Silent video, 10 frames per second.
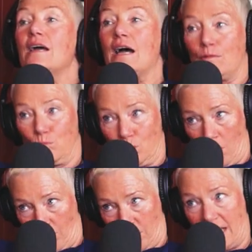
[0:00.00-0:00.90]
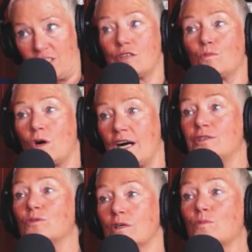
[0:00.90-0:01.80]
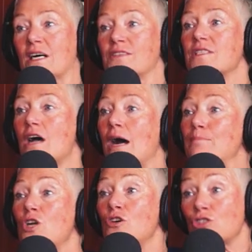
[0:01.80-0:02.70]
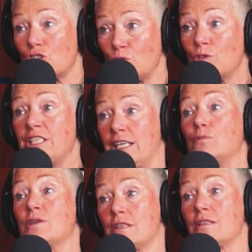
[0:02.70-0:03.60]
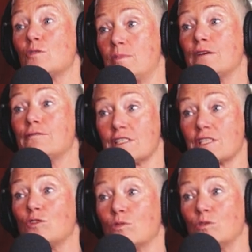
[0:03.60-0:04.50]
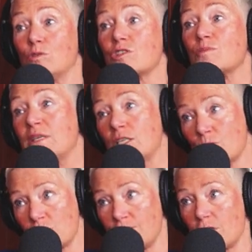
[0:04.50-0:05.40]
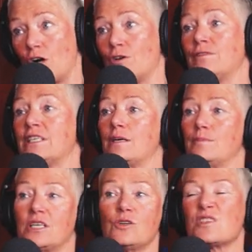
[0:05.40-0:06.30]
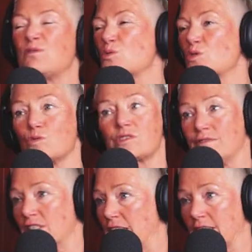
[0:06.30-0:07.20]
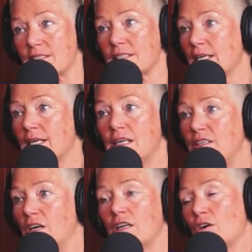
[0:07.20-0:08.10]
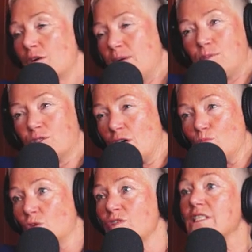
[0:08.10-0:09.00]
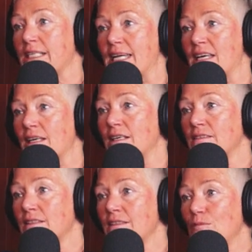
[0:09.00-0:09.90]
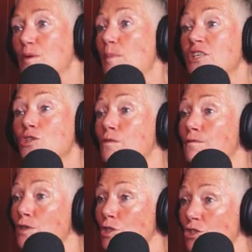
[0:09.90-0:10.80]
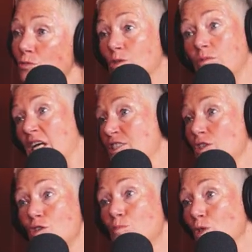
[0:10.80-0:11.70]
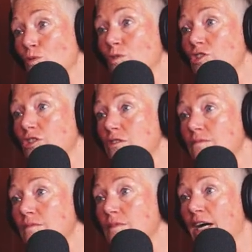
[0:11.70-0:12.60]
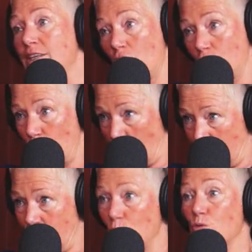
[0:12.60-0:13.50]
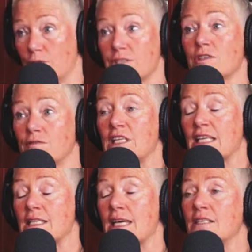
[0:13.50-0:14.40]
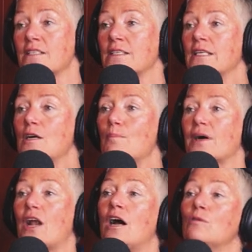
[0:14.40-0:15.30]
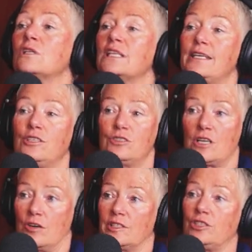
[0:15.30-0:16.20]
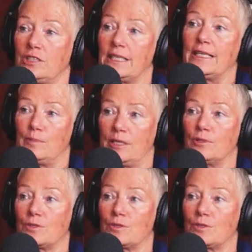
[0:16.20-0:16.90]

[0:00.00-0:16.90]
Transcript: it will go nationwide all at once. I'm mm. not sure yet whether there'll be a physical launch because of COVID and because yeah. of all sorts of things. Yeah. You know, a lot of people don't want to gather. We might do a virtual, a Zoom launch. That I would, know yeah. quite a few authors have done that. Yeah. But I will let you know and you can let people